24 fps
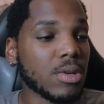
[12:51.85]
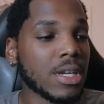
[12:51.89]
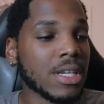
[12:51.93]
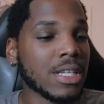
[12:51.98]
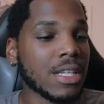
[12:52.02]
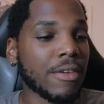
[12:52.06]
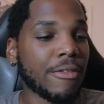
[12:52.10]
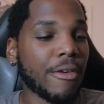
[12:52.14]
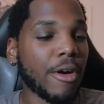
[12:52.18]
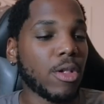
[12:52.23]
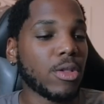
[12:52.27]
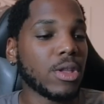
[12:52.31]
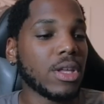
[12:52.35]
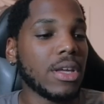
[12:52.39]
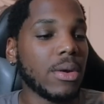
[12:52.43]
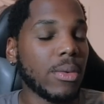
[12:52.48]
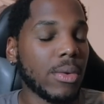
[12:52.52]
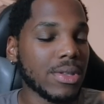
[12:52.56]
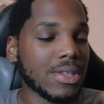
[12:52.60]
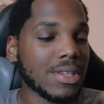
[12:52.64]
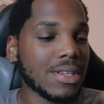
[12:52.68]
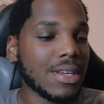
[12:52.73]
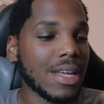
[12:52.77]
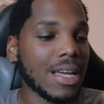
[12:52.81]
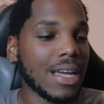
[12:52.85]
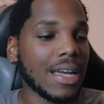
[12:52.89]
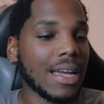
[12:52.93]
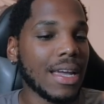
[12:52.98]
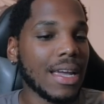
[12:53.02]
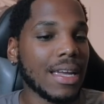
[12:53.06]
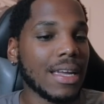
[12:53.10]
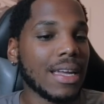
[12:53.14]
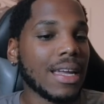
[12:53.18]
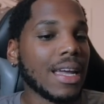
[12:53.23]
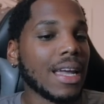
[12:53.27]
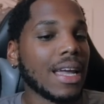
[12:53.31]
Cause if I only eat once a
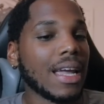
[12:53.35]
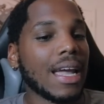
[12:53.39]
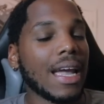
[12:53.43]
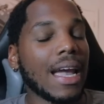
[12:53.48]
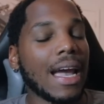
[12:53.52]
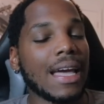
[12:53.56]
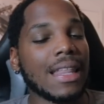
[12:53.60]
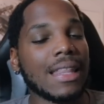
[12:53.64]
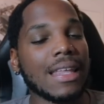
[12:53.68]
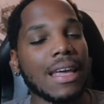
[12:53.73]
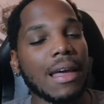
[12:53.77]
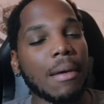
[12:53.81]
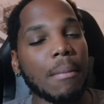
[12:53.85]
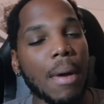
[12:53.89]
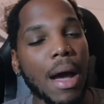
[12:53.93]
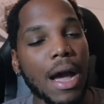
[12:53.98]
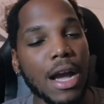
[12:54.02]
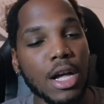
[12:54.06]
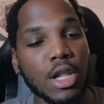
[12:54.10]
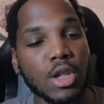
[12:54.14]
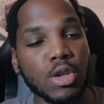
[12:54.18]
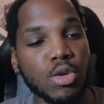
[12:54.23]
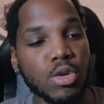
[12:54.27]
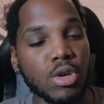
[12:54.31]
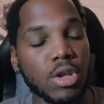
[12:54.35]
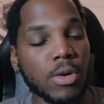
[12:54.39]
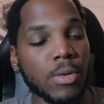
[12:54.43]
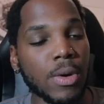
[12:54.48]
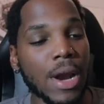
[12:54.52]
day and then my glucose,